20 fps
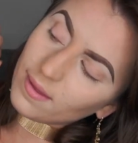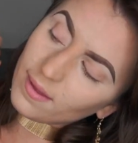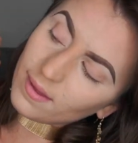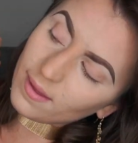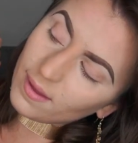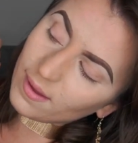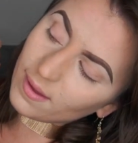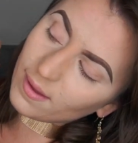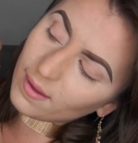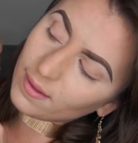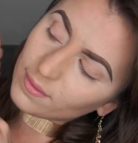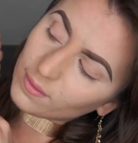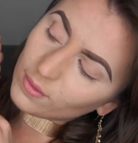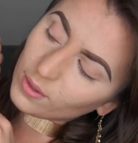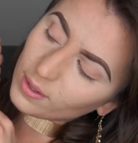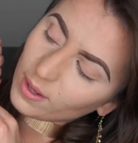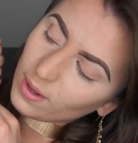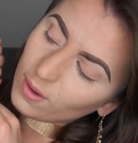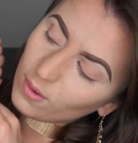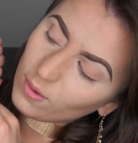And
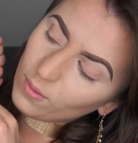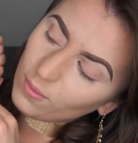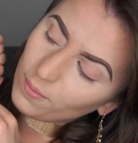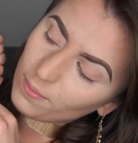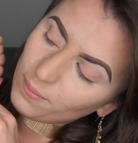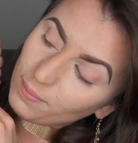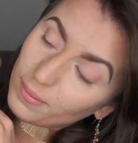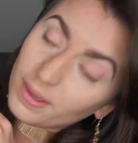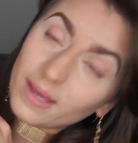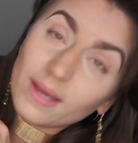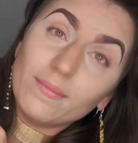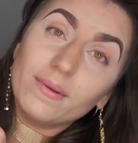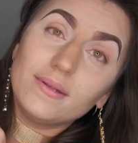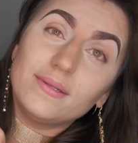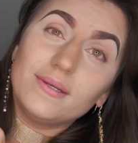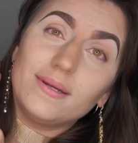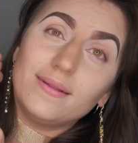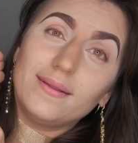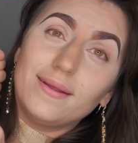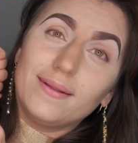look how
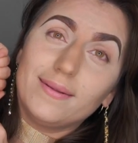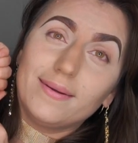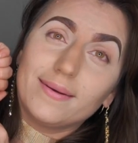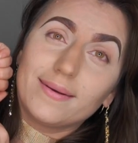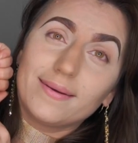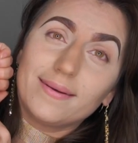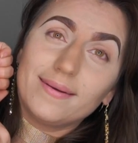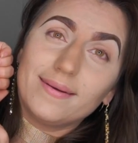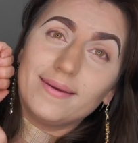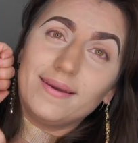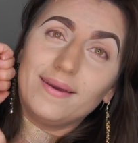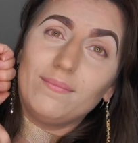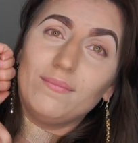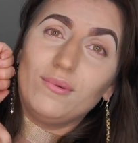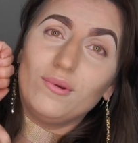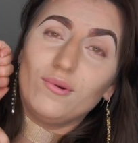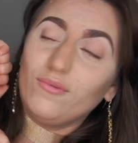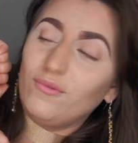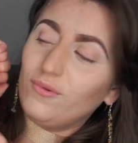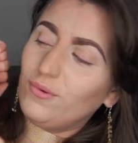pigmented they look and
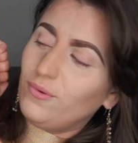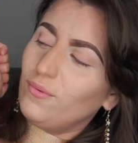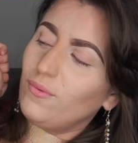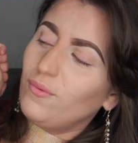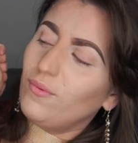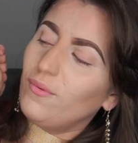beautiful.